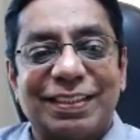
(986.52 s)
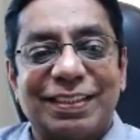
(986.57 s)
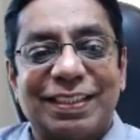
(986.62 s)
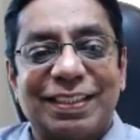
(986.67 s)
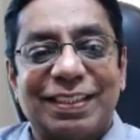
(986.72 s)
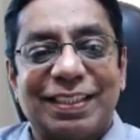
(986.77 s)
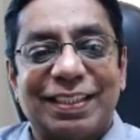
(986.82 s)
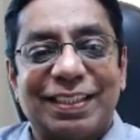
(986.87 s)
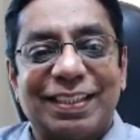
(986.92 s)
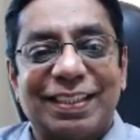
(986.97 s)

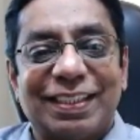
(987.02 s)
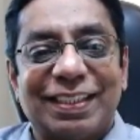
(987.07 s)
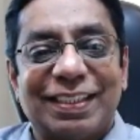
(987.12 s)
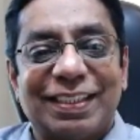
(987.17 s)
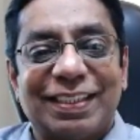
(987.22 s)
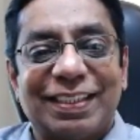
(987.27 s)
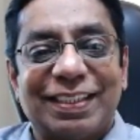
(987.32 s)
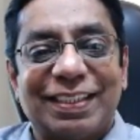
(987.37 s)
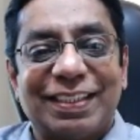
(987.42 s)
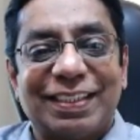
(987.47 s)

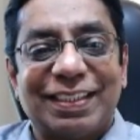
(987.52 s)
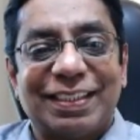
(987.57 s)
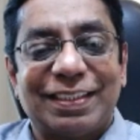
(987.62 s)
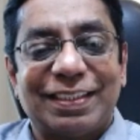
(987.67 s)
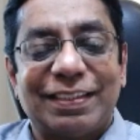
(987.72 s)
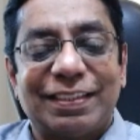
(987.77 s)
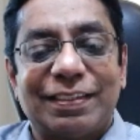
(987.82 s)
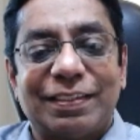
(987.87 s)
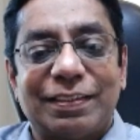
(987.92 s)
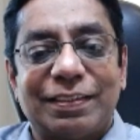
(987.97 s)

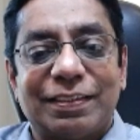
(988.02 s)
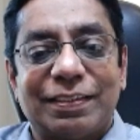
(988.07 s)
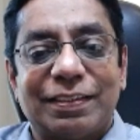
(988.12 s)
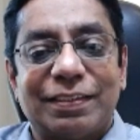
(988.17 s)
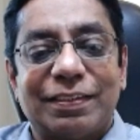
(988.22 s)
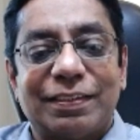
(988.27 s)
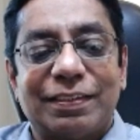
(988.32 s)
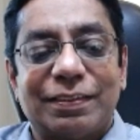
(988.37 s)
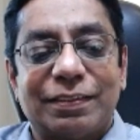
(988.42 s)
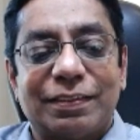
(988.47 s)

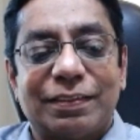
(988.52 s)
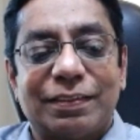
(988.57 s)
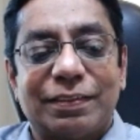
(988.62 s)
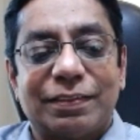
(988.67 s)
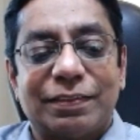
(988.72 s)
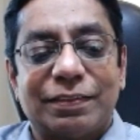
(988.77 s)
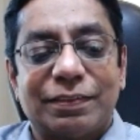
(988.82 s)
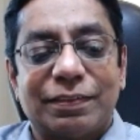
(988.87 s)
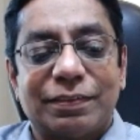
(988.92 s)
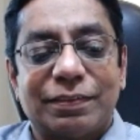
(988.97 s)

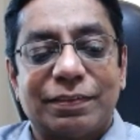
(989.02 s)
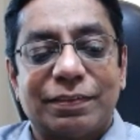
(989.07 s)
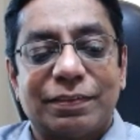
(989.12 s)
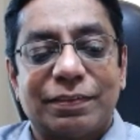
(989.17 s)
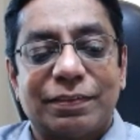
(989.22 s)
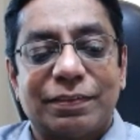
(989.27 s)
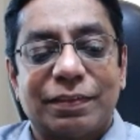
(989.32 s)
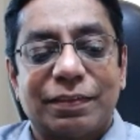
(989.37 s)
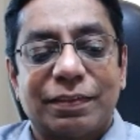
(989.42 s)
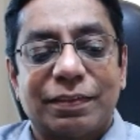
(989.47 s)

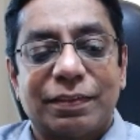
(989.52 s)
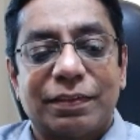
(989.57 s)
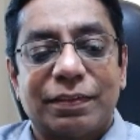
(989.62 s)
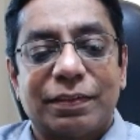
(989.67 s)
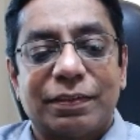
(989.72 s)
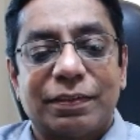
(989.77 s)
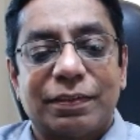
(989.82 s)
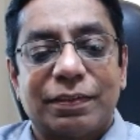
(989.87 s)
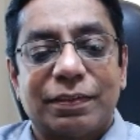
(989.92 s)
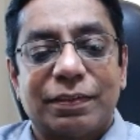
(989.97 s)

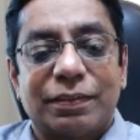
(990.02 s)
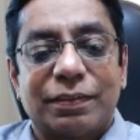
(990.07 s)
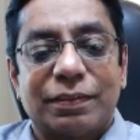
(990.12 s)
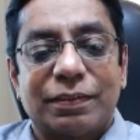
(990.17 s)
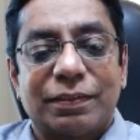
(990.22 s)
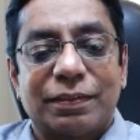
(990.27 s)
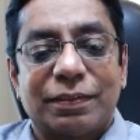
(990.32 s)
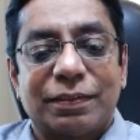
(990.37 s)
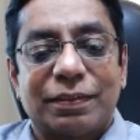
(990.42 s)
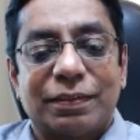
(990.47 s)

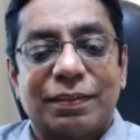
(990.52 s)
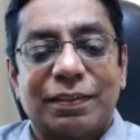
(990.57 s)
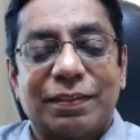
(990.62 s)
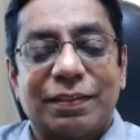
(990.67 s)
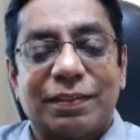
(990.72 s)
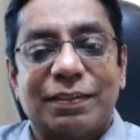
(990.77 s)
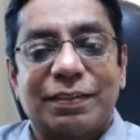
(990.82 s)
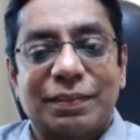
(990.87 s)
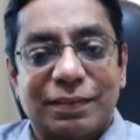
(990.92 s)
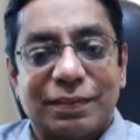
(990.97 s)

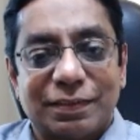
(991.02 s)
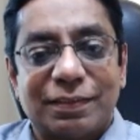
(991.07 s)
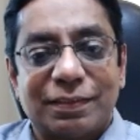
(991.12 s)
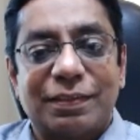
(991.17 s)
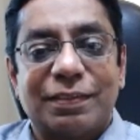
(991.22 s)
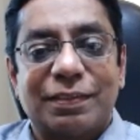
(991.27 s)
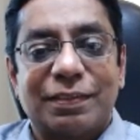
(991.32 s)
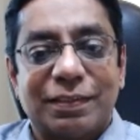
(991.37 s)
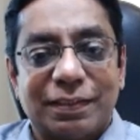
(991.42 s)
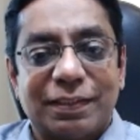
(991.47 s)

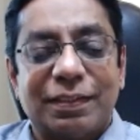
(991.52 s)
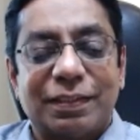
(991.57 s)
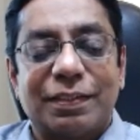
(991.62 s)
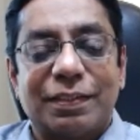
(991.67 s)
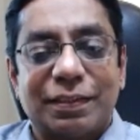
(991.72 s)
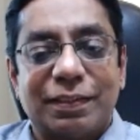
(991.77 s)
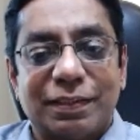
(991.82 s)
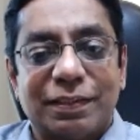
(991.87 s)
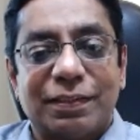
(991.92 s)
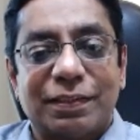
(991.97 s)

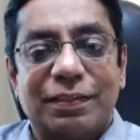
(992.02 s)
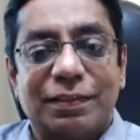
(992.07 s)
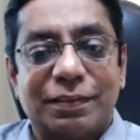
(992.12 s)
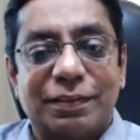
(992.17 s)
This person isn't speaking.